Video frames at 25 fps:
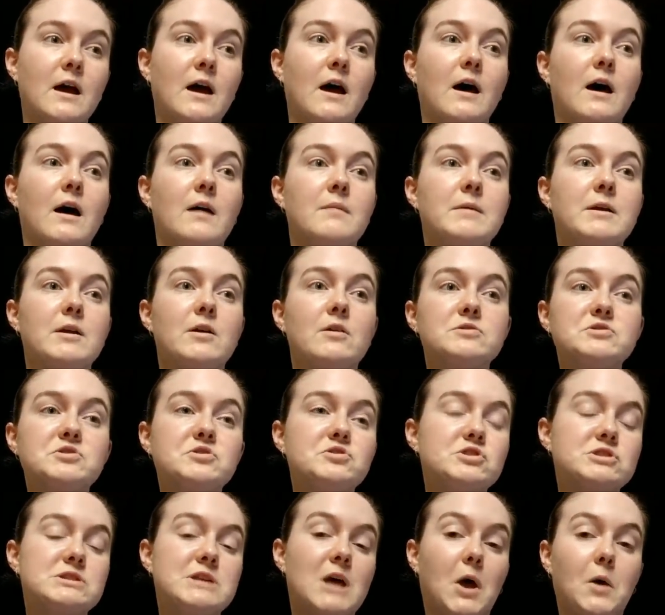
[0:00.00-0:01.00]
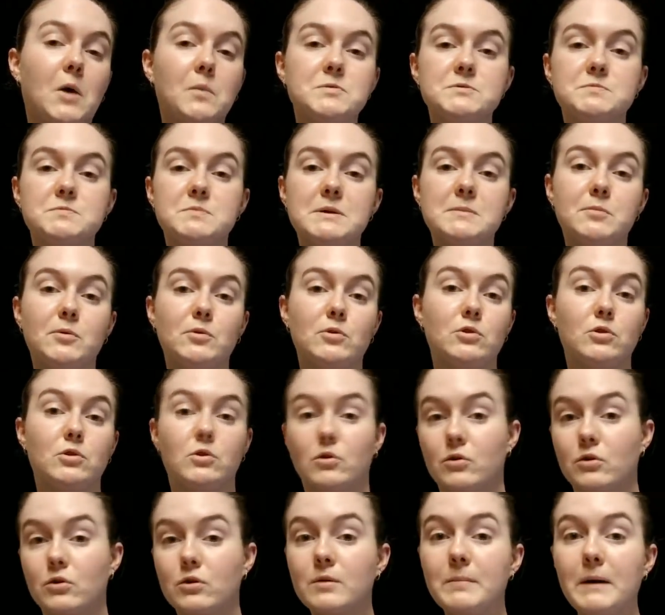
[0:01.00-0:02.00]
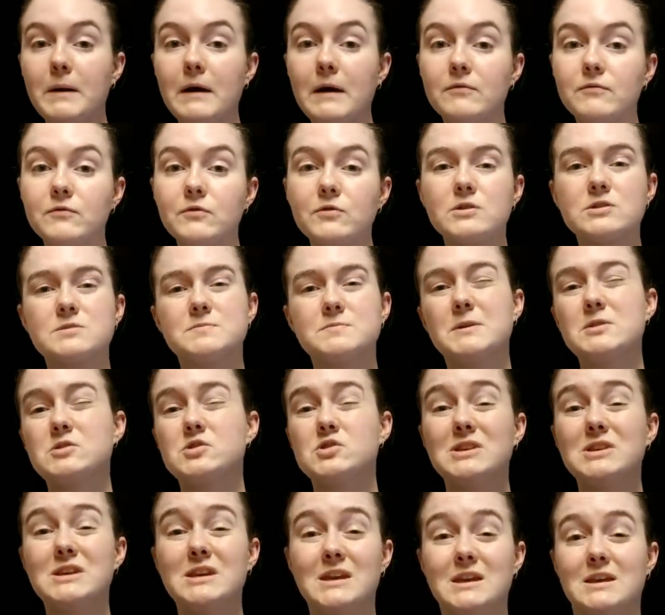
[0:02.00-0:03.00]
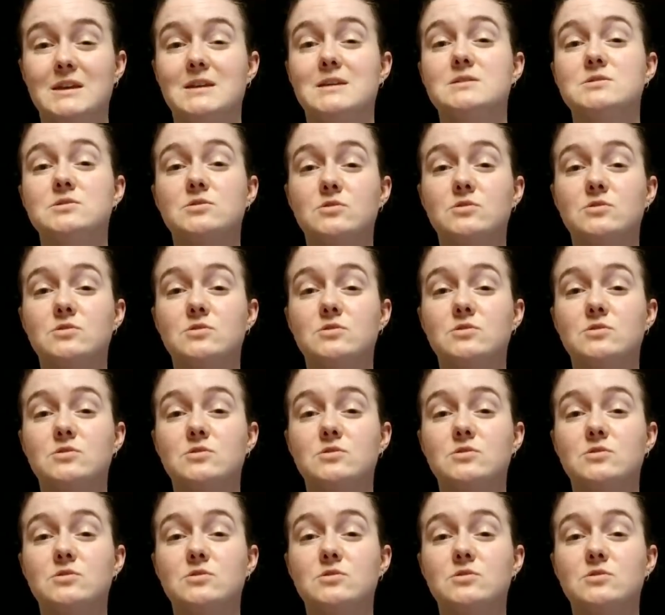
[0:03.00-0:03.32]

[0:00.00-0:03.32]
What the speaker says: It also just helps people learn about food, especially kids.